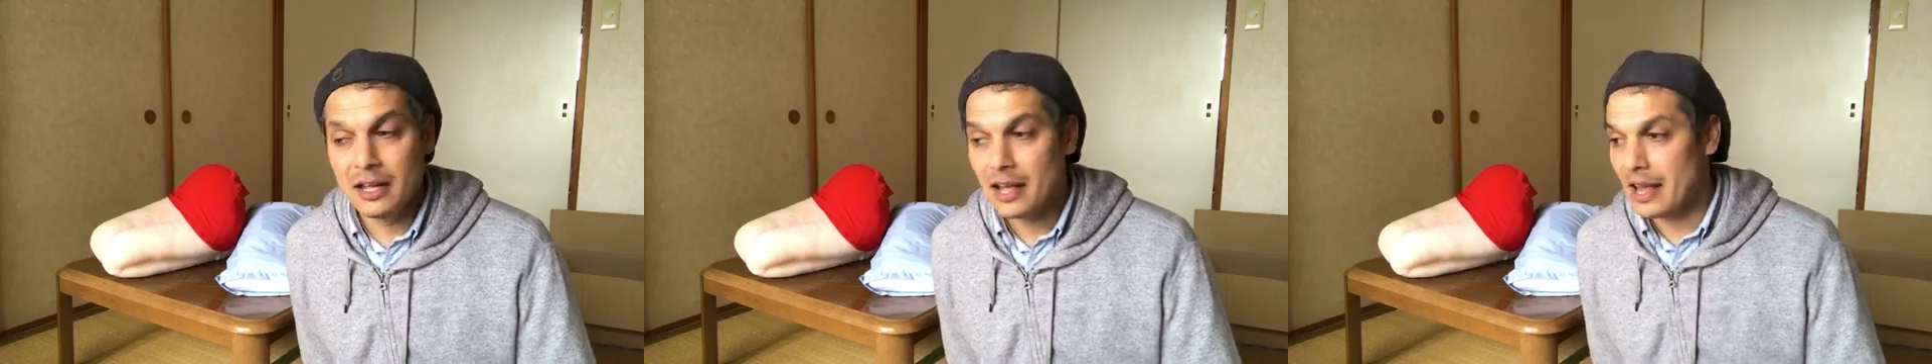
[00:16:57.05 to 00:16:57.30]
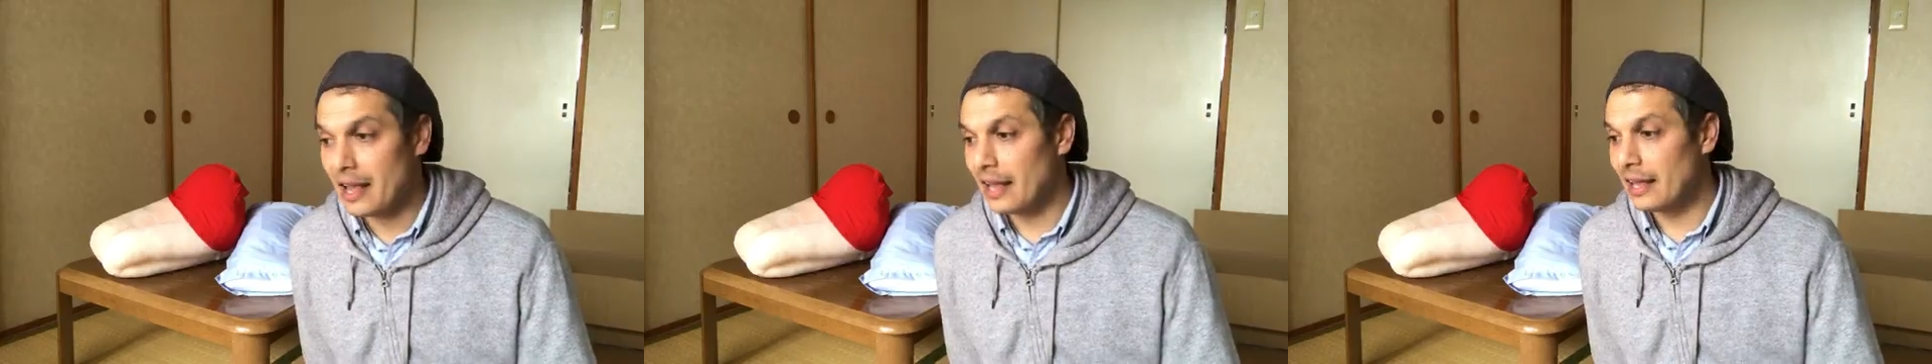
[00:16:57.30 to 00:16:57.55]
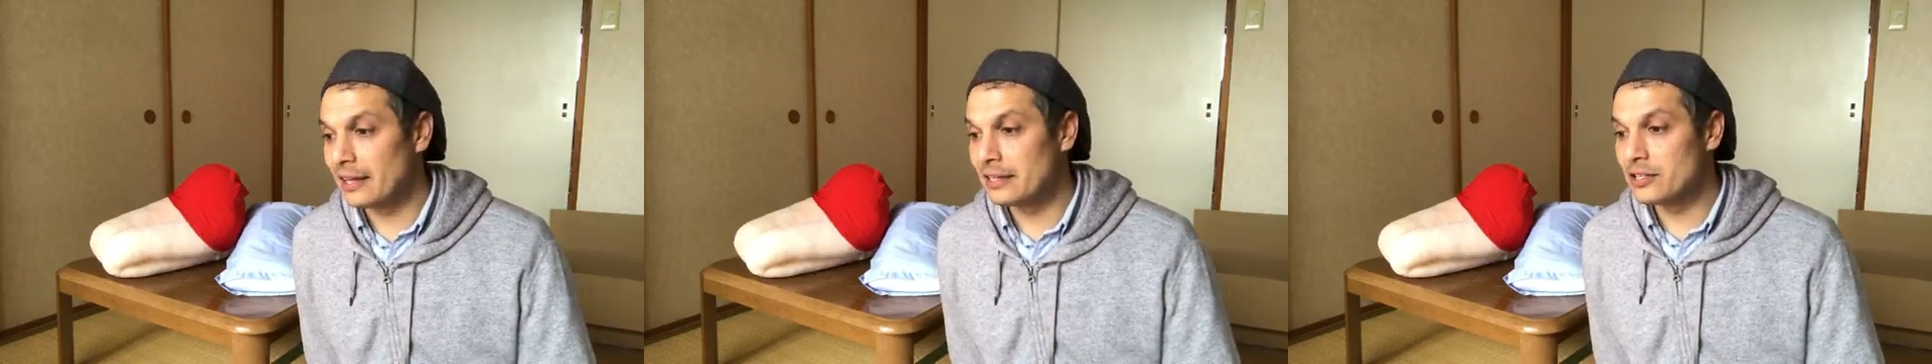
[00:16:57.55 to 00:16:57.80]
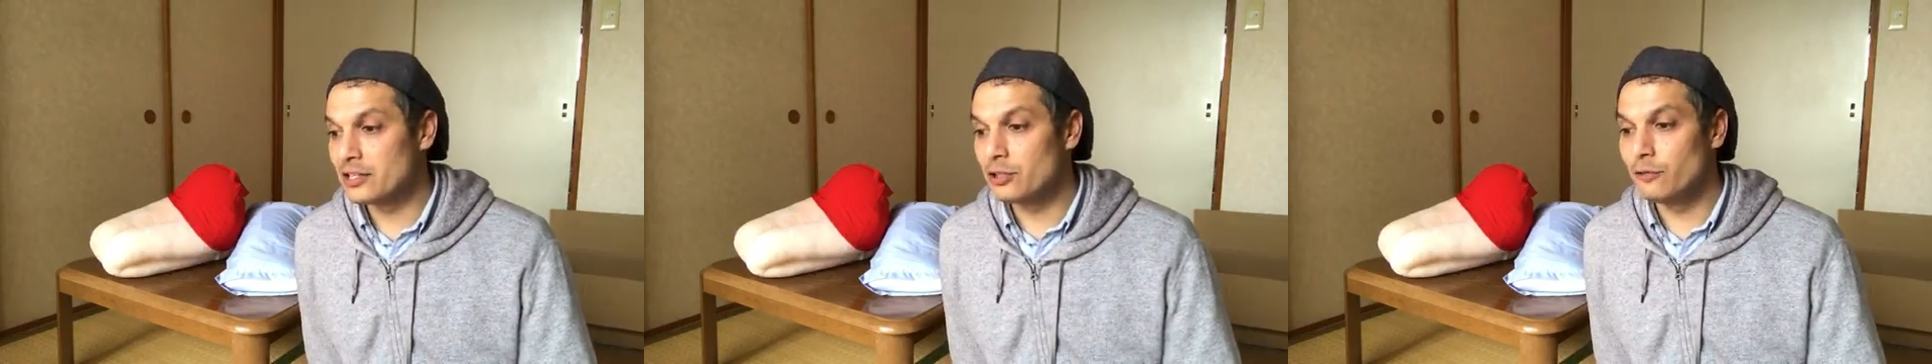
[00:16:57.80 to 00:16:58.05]
and
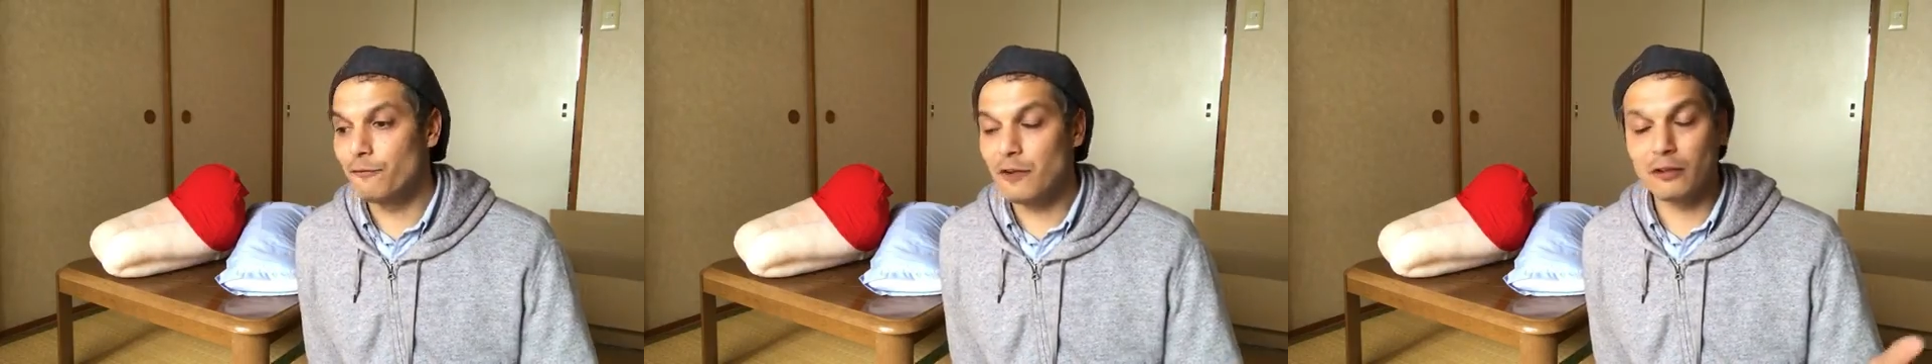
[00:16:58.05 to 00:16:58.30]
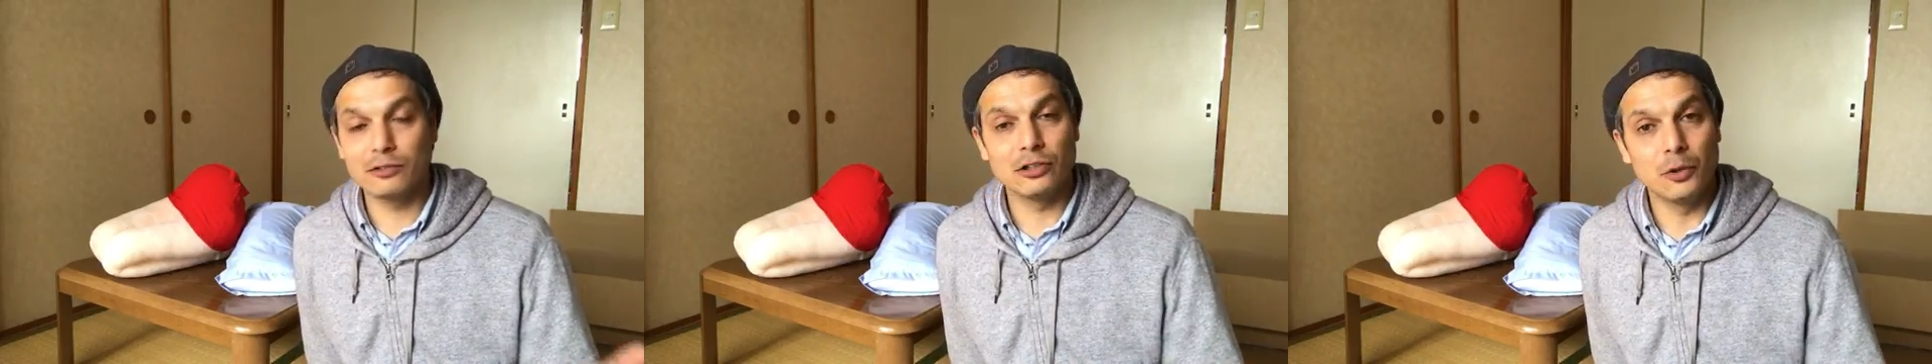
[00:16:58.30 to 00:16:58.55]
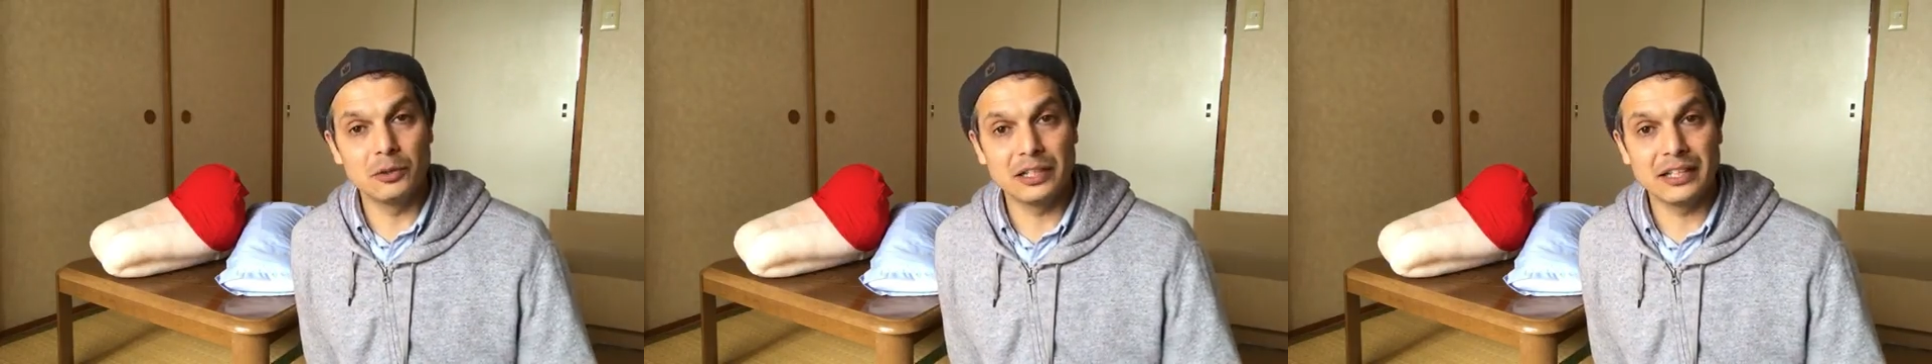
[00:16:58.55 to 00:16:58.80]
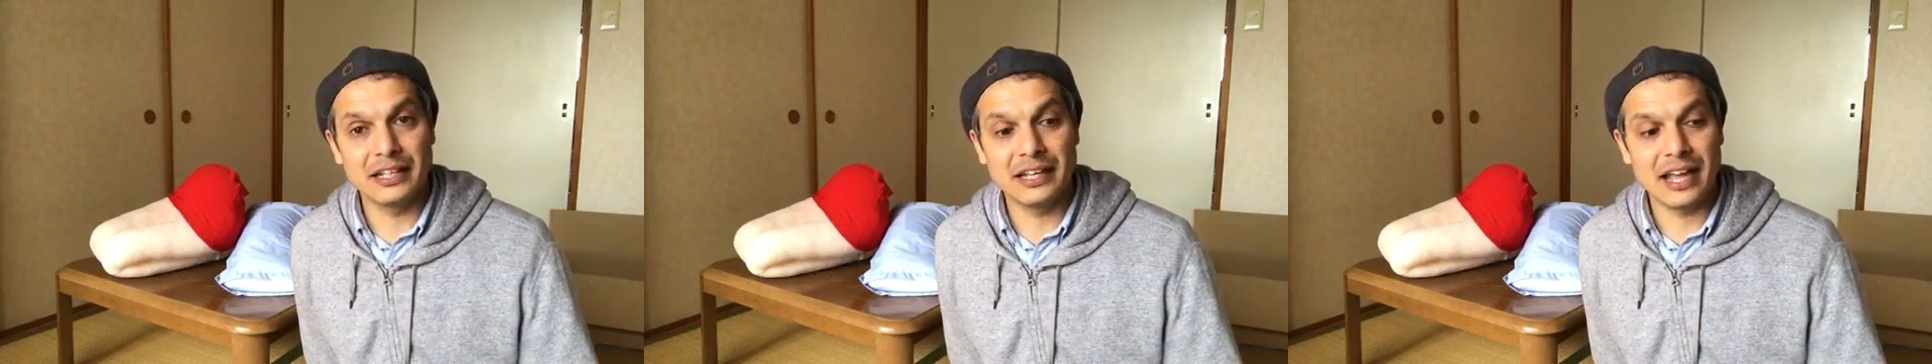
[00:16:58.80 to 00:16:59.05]
you felt
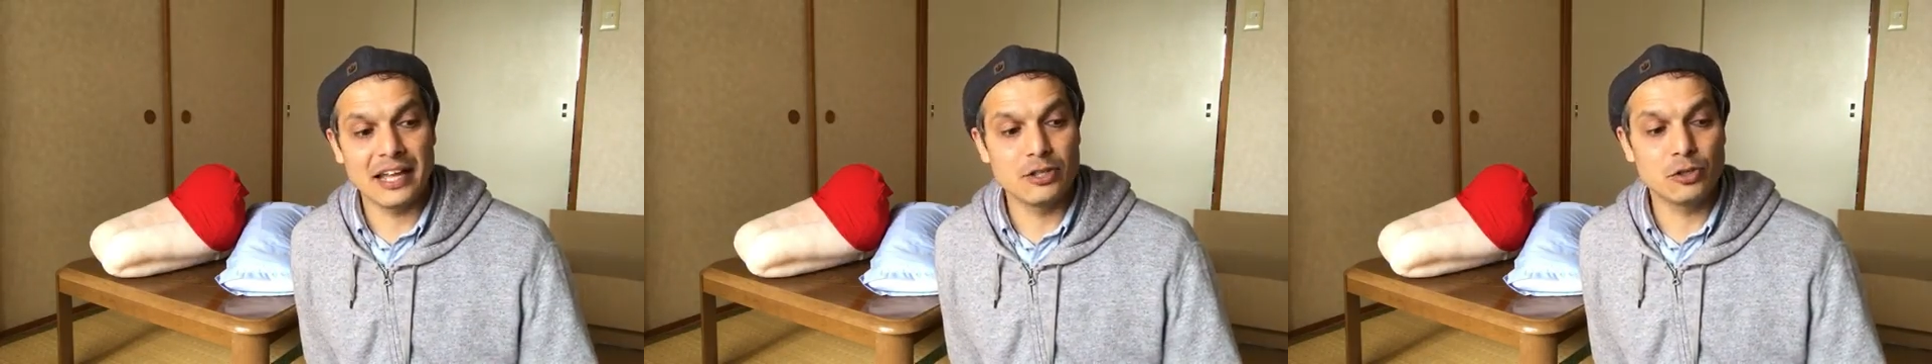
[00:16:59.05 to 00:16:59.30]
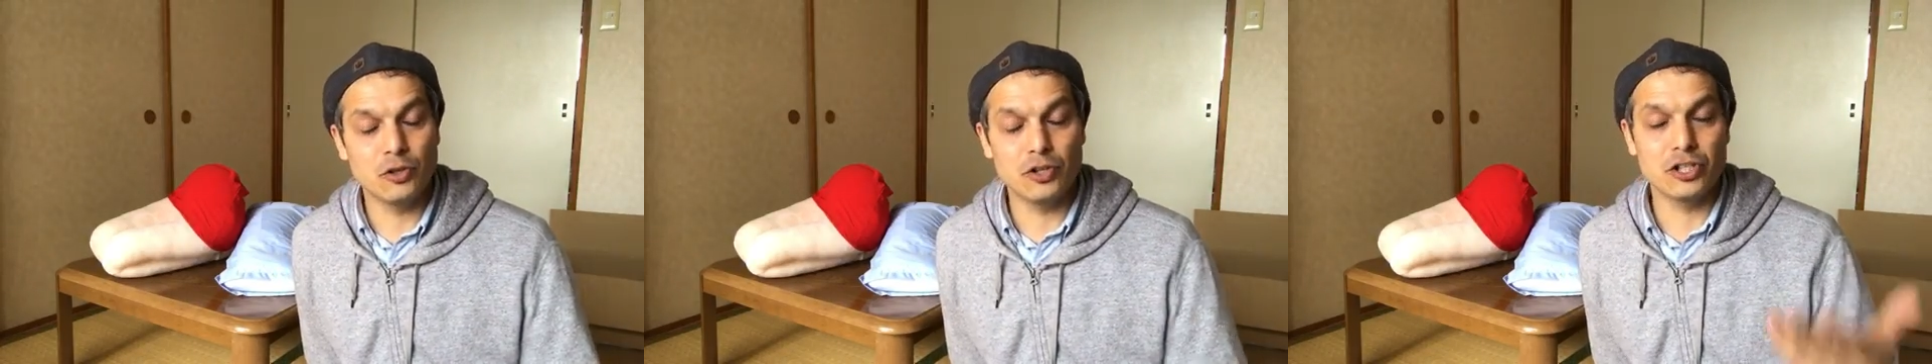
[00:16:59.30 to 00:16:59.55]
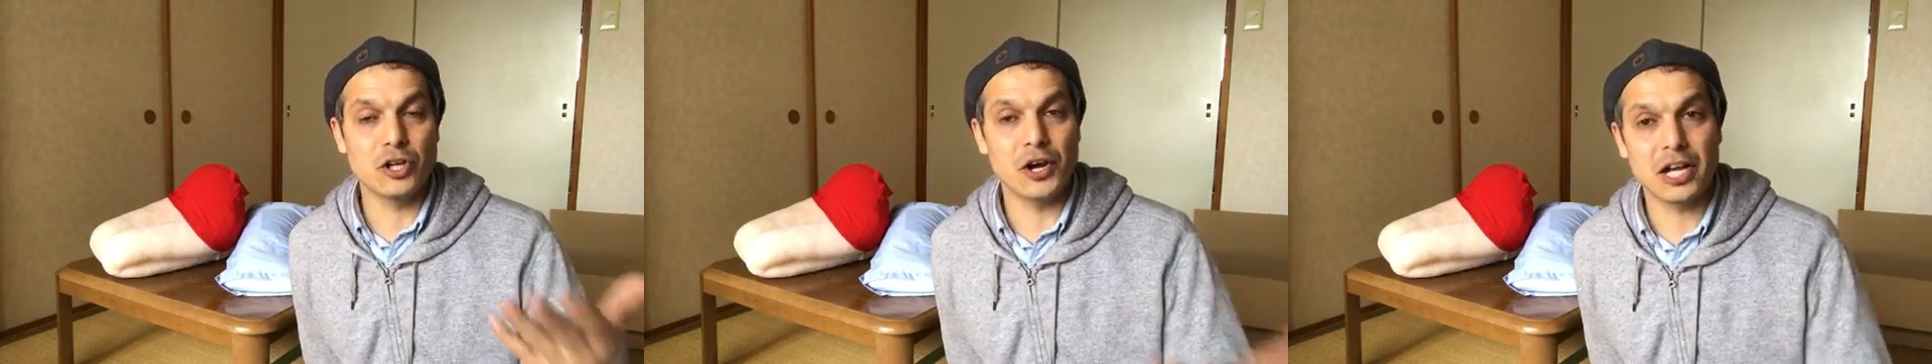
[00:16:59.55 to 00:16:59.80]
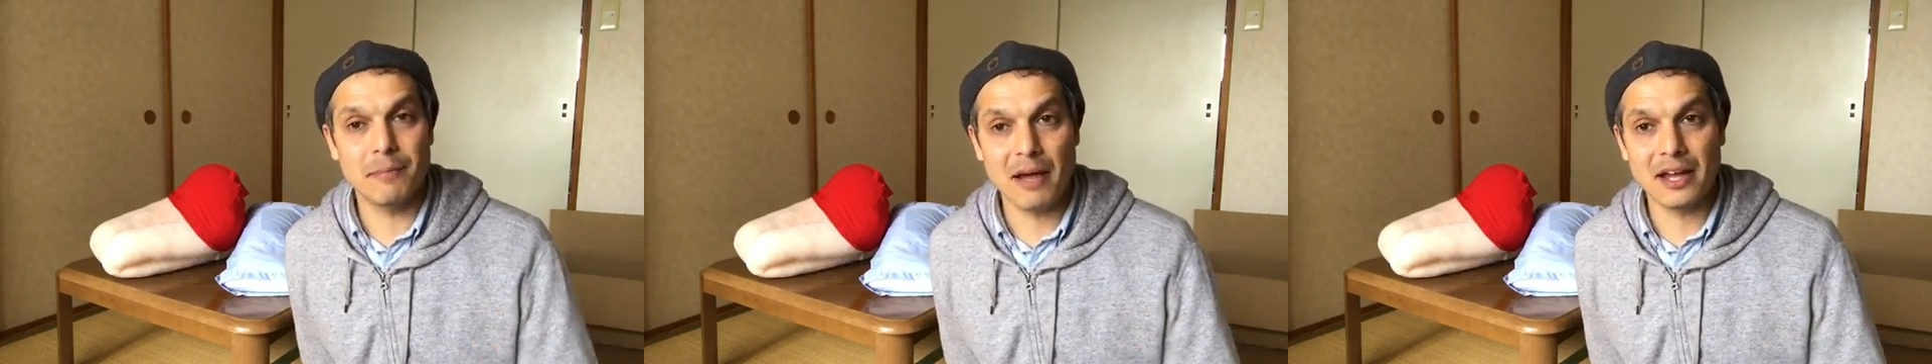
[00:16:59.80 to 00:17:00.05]
lonely and you couldn't talk
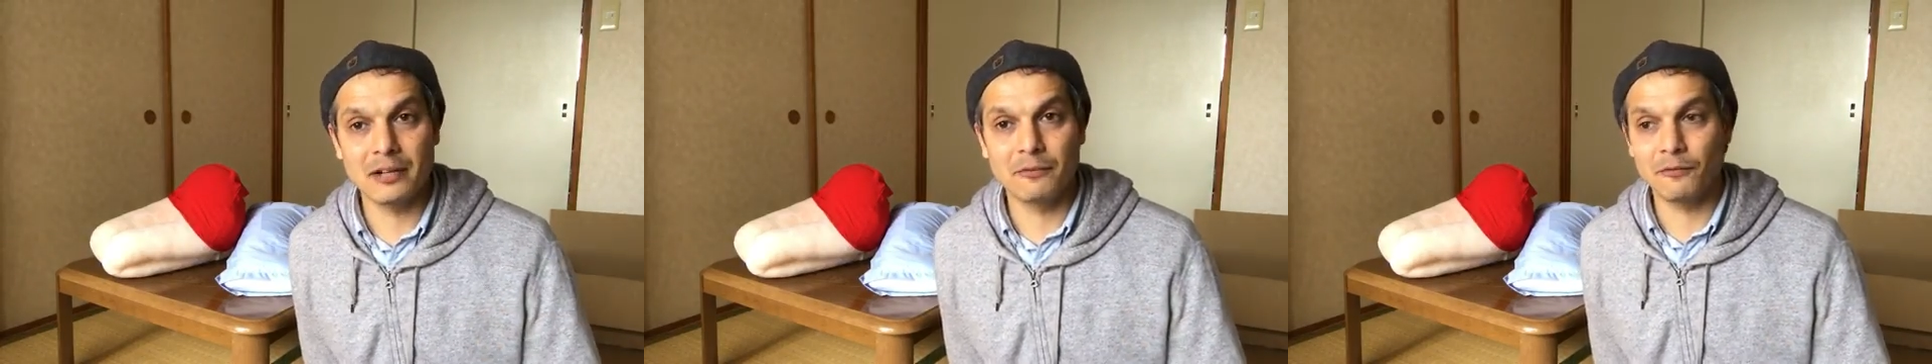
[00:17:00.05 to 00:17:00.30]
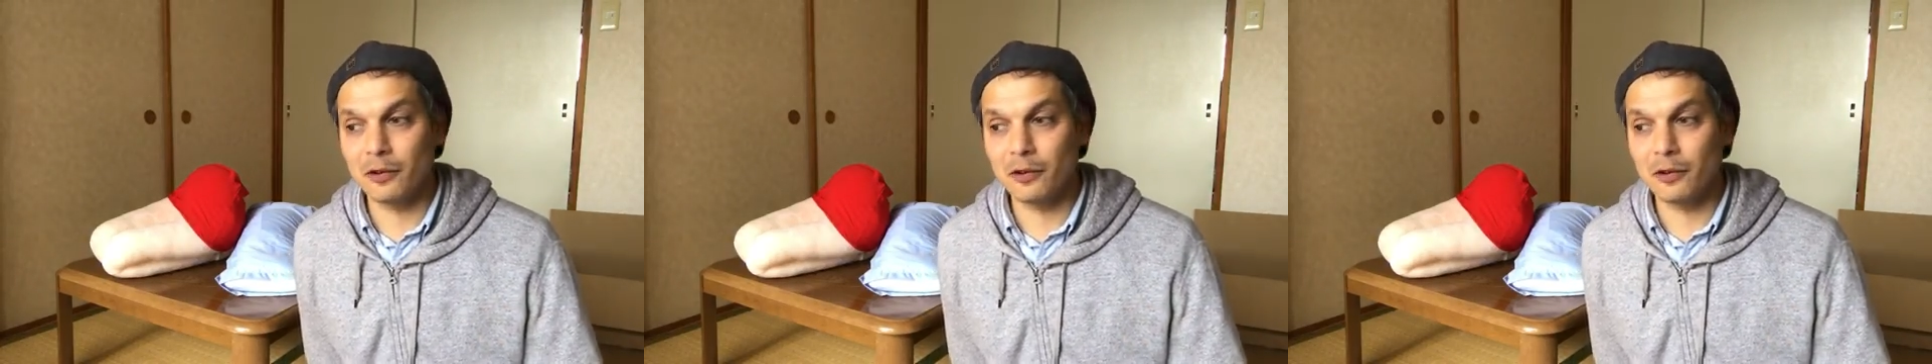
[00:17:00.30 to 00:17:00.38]
about it